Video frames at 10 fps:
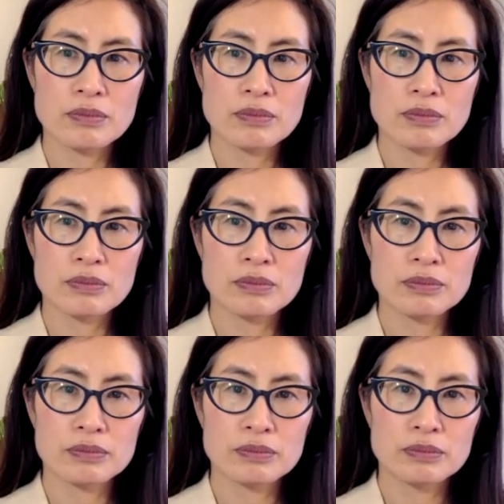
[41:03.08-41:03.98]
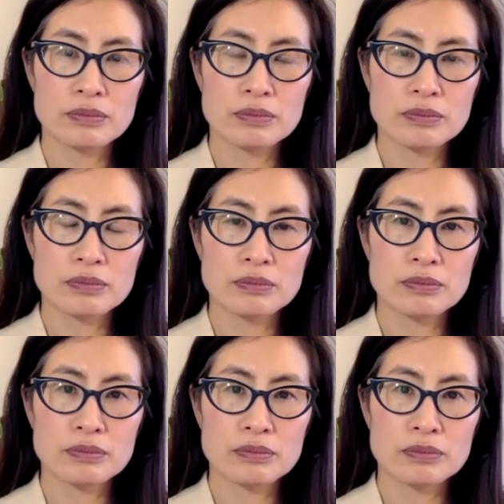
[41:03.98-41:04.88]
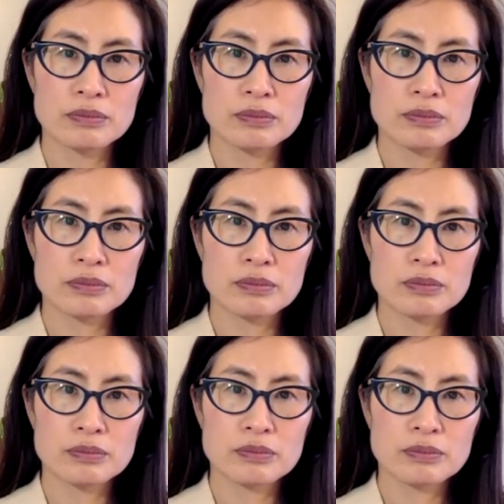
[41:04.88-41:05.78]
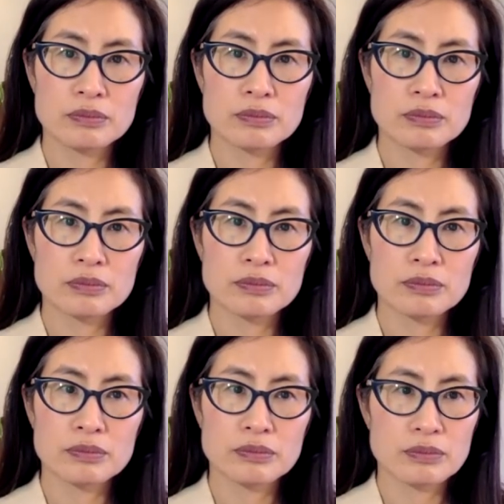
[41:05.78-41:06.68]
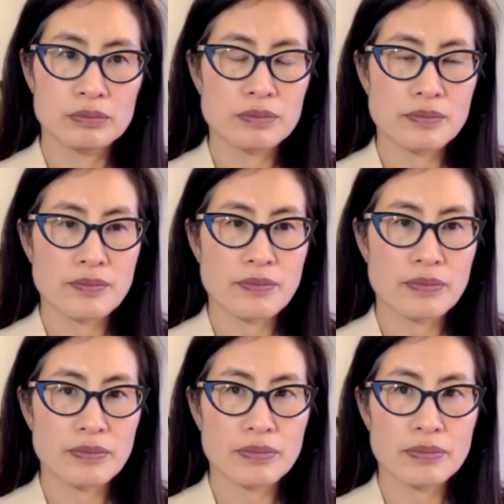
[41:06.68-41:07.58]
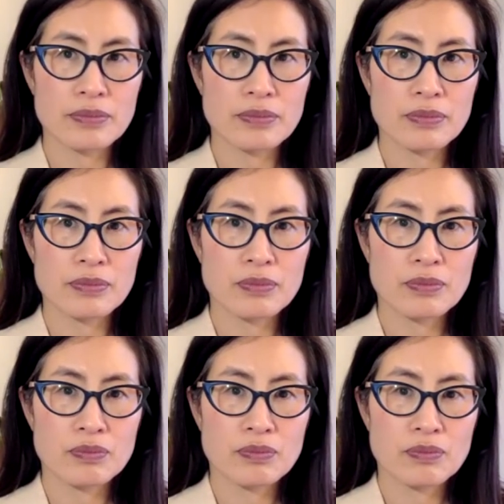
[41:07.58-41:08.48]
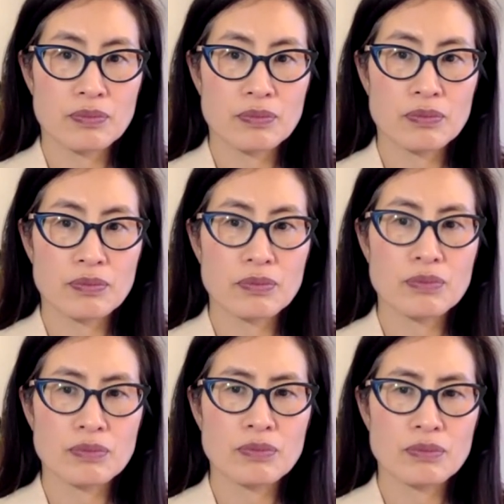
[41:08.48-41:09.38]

This person isn't speaking.